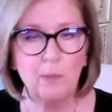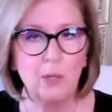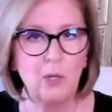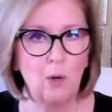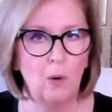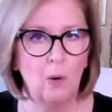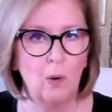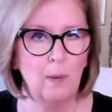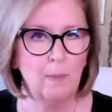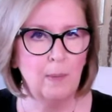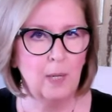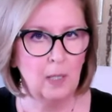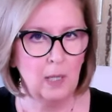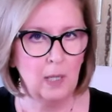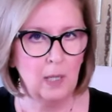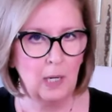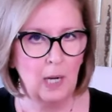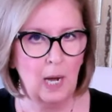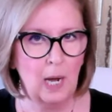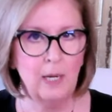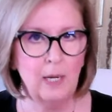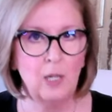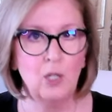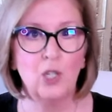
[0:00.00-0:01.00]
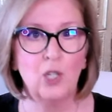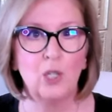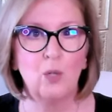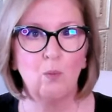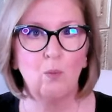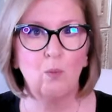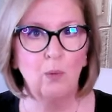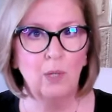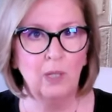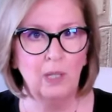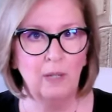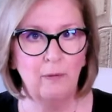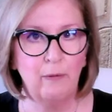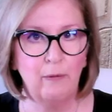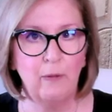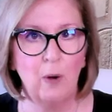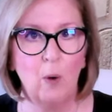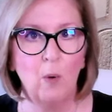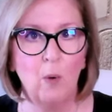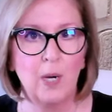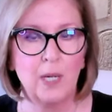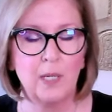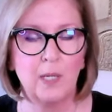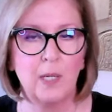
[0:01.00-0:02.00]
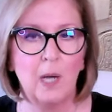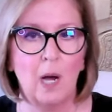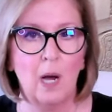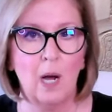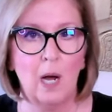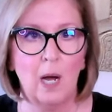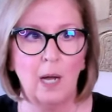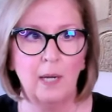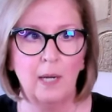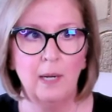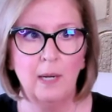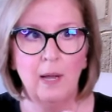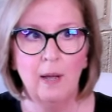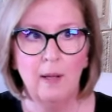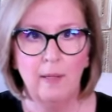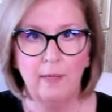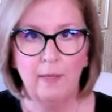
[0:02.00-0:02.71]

So I'm going to kind of just really focus on